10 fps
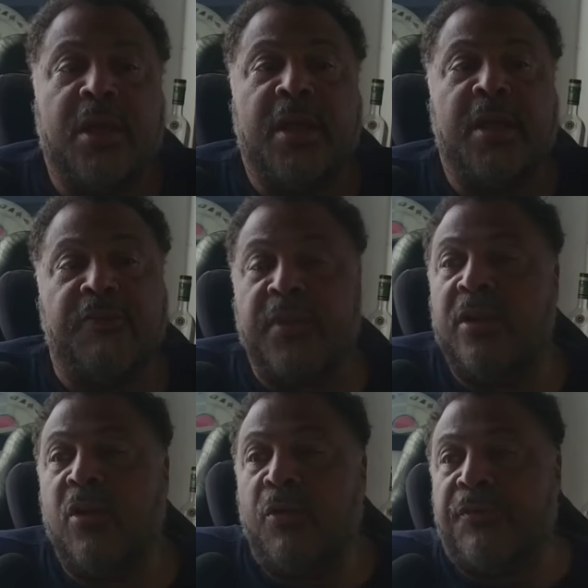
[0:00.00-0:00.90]
if they
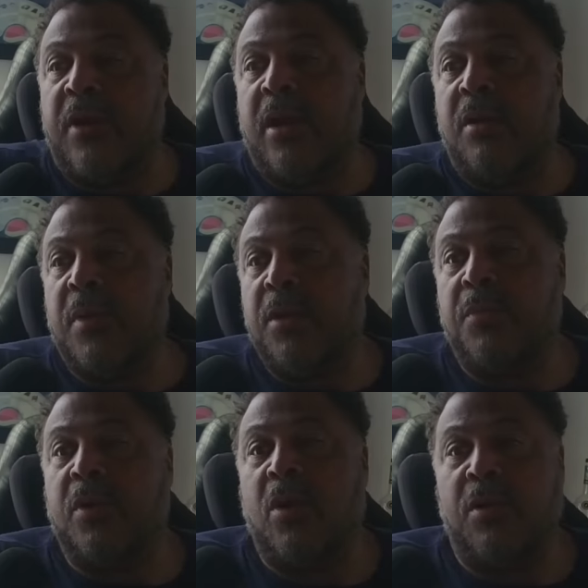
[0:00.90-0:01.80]
don't fire Mike
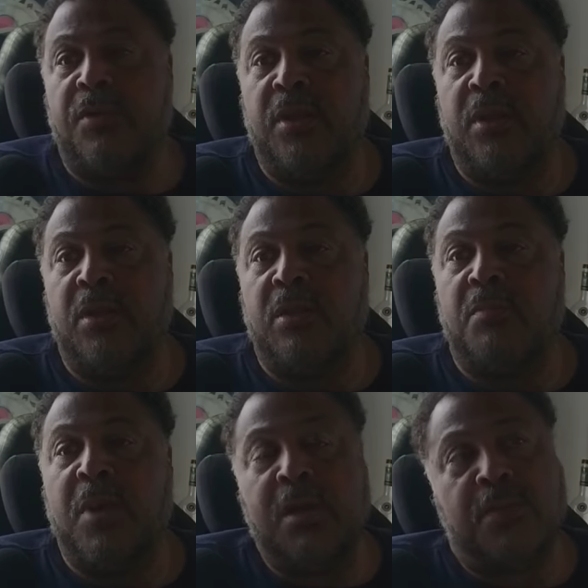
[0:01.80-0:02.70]
McCarthy,
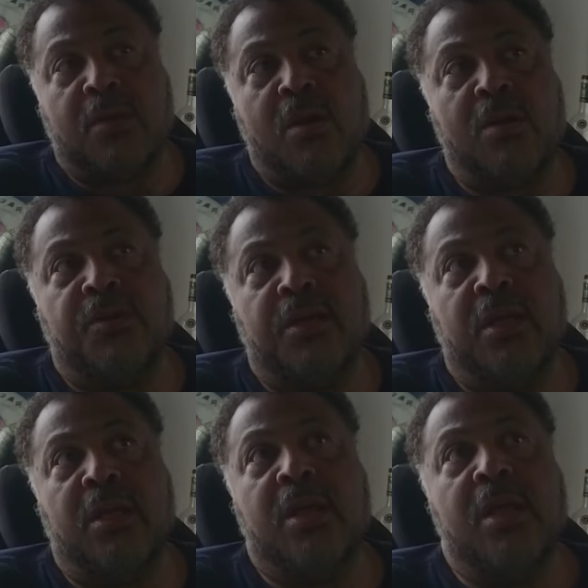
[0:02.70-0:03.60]
Mike McCarthy